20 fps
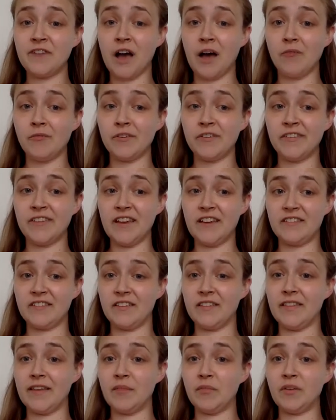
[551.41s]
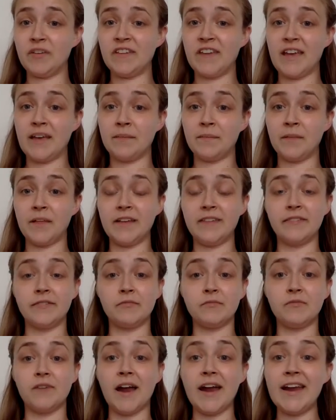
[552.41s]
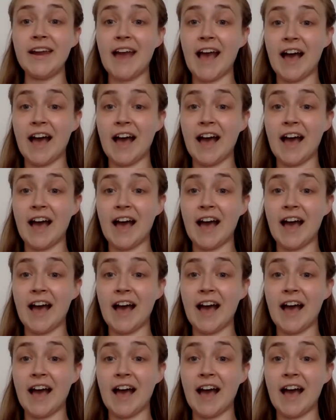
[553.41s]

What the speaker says: conversation that would take place right